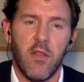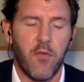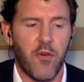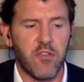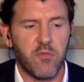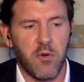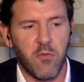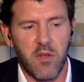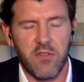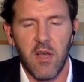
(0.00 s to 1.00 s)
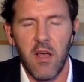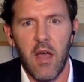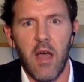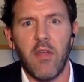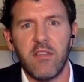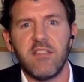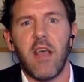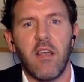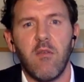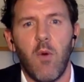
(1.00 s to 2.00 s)
The first one was that
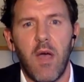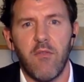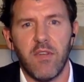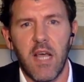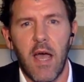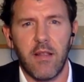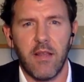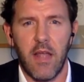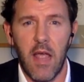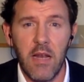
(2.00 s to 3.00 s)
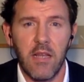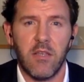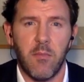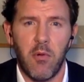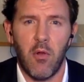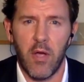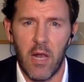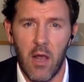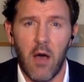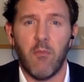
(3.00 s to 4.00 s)
second wave attack that England
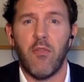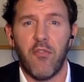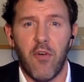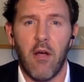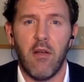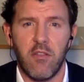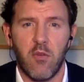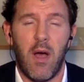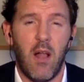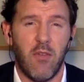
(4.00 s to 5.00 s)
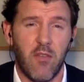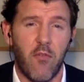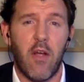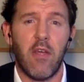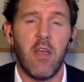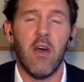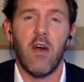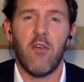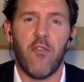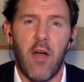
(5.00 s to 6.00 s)
deploy a lot with Farrell at 12. It's a very
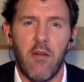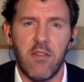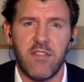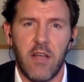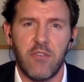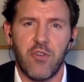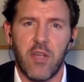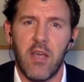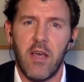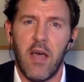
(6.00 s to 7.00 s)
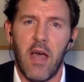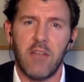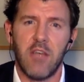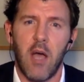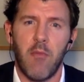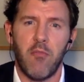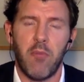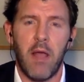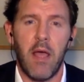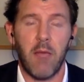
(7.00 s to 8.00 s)
Farrell-centric type
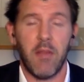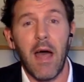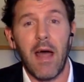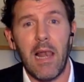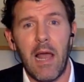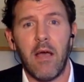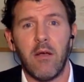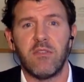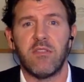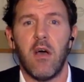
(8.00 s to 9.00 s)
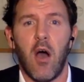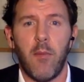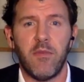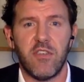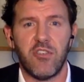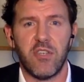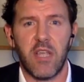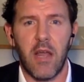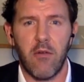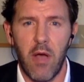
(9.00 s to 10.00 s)
of play, but that allows opposition
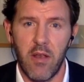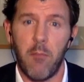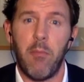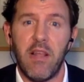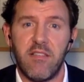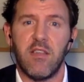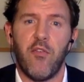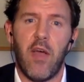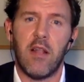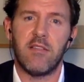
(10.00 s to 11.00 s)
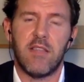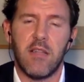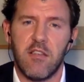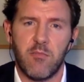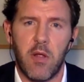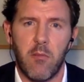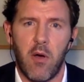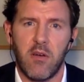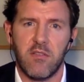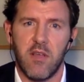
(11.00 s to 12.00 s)
to get around a blitz defence that the
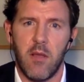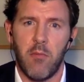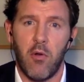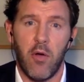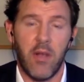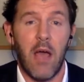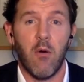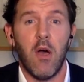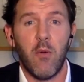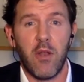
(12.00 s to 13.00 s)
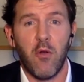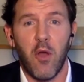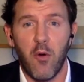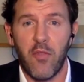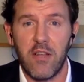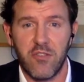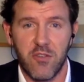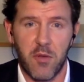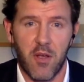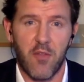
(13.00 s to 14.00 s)
Springboks employ. Now, we don't know if that's
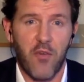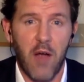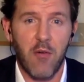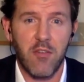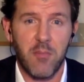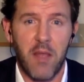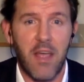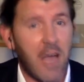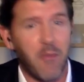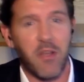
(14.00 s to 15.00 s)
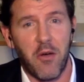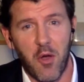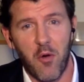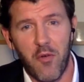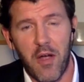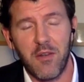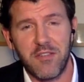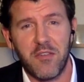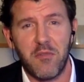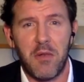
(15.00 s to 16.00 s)
just because Farrell's playing, and we don't know if
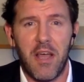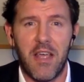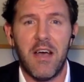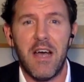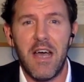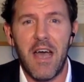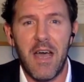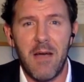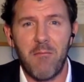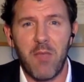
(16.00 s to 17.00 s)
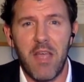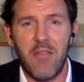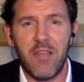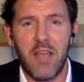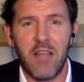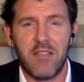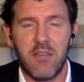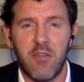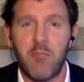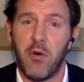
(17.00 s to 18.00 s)
Farrell is going to play in the Test
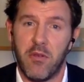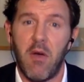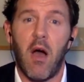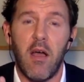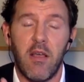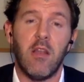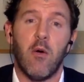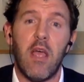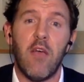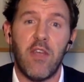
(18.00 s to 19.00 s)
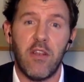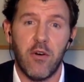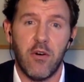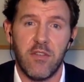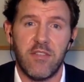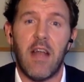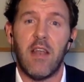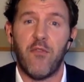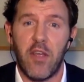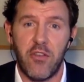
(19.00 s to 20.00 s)
series, but you know, if he does,
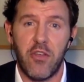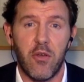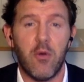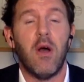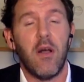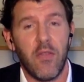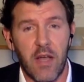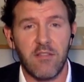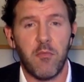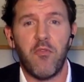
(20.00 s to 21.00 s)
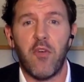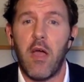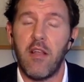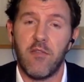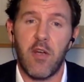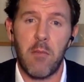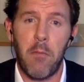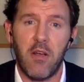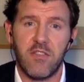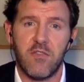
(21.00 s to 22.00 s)
and if they do, that's it's a
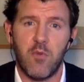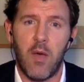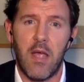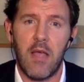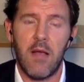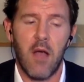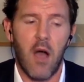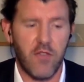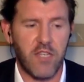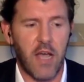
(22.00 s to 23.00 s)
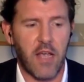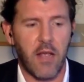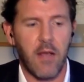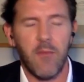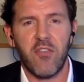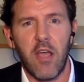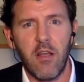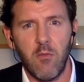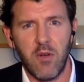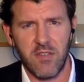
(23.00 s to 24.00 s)
very positive way of attacking. The
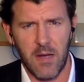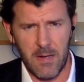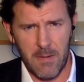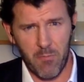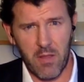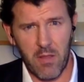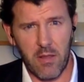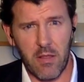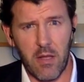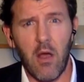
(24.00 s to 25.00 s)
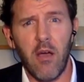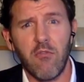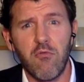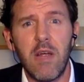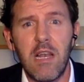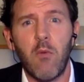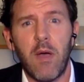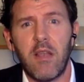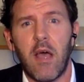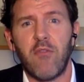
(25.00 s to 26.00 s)
second was the Lions really
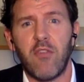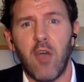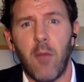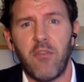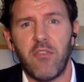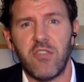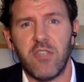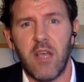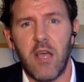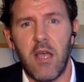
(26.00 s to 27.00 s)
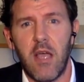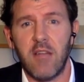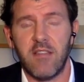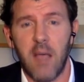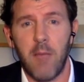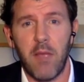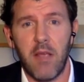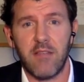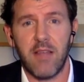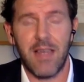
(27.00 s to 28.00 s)
went after the opposition in set
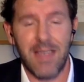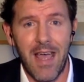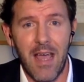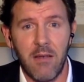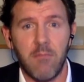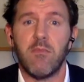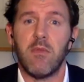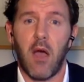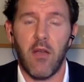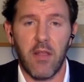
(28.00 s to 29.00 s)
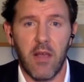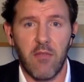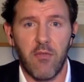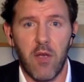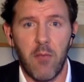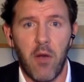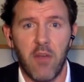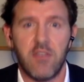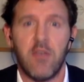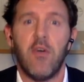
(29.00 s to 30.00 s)
piece, and again, I think that's very
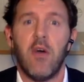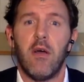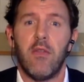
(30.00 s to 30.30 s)
positive.